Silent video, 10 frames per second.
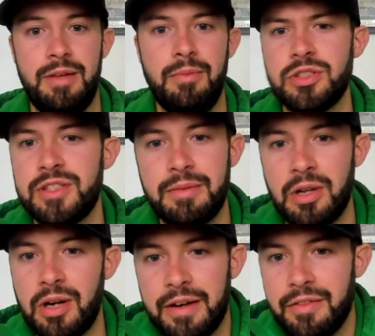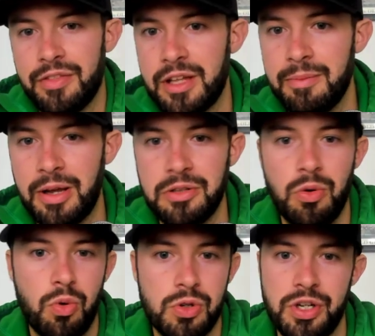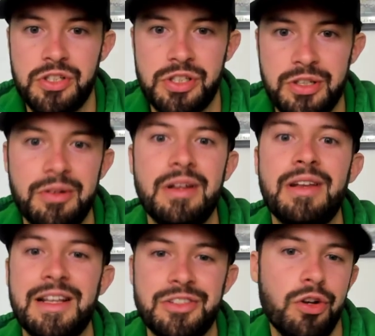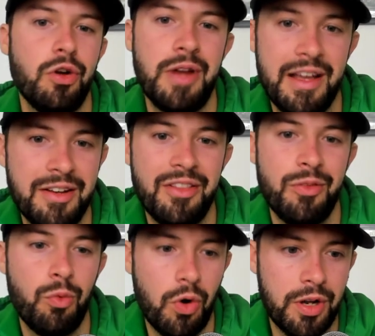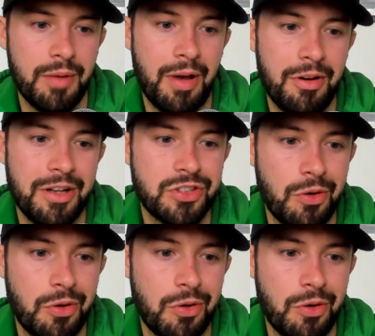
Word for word: And most of the time, they're not even thinking about you or judging you, and that's your own head worrying about it.